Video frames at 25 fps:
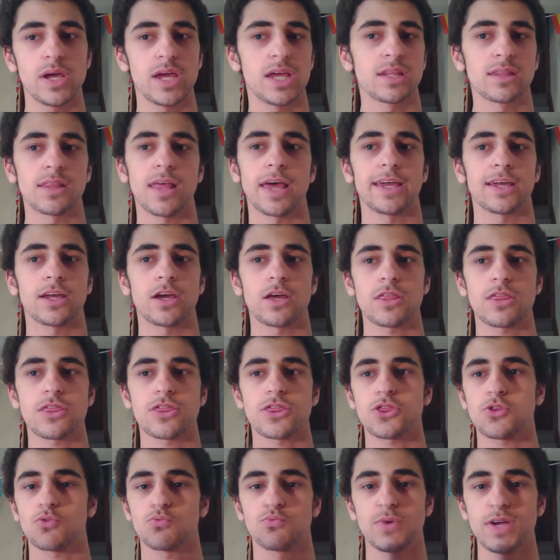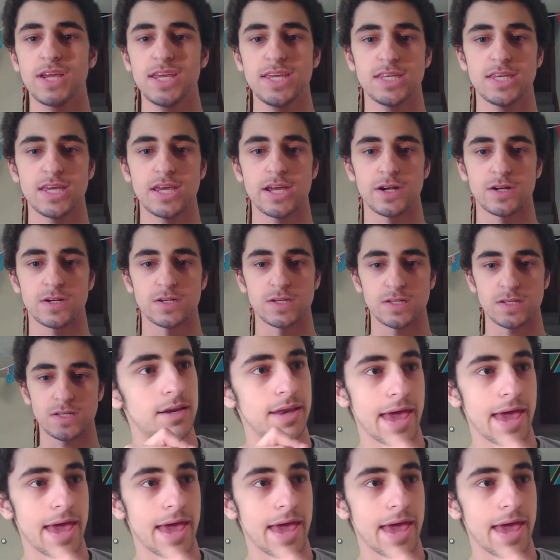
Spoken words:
in like 3 years.